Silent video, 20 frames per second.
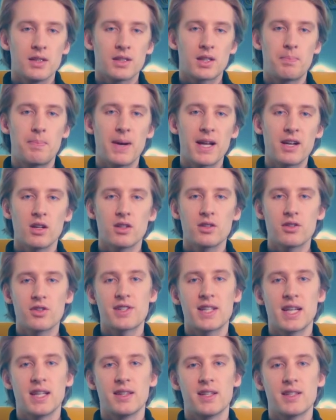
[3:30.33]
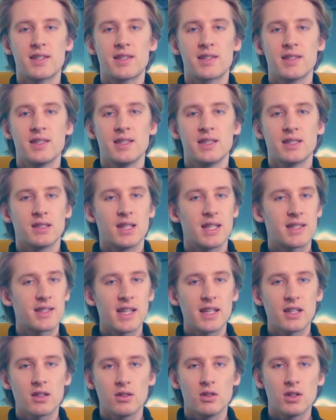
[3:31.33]
To better understand this, let's
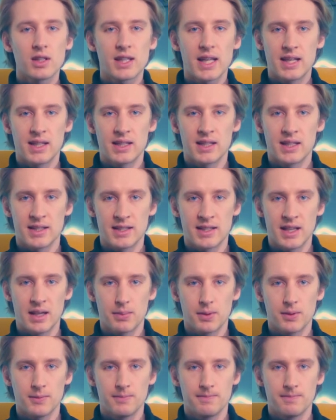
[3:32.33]
take a look at an example.